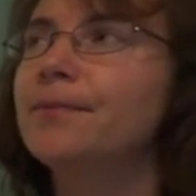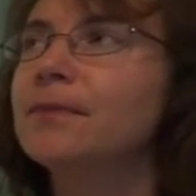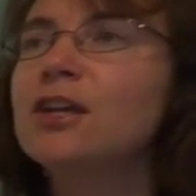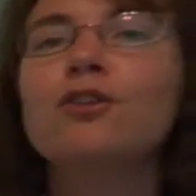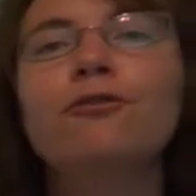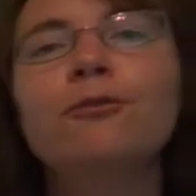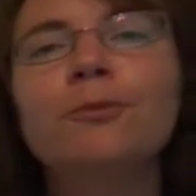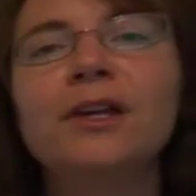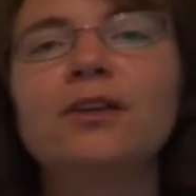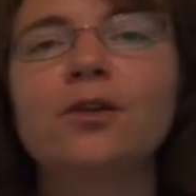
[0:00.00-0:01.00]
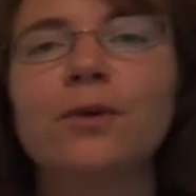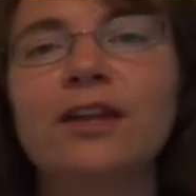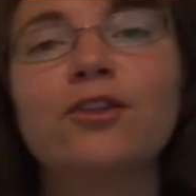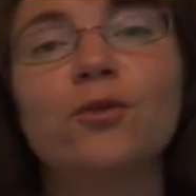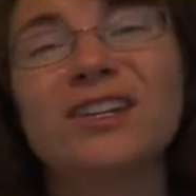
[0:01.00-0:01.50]
that you're familiar
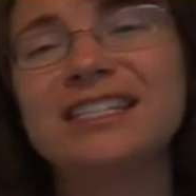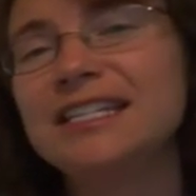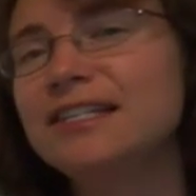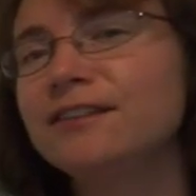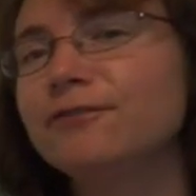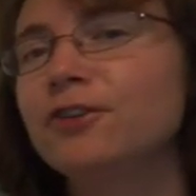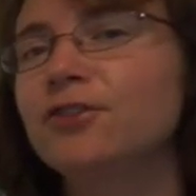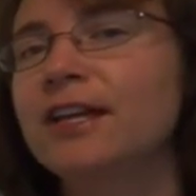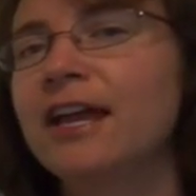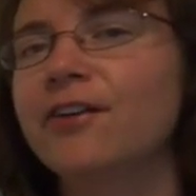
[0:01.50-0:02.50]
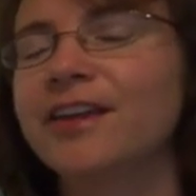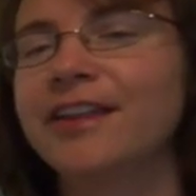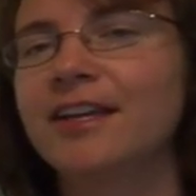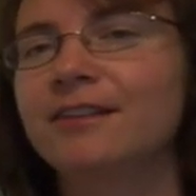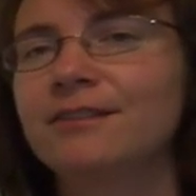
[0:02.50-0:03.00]
with or is easy for you to
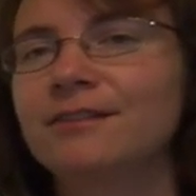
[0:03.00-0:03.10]
calculate.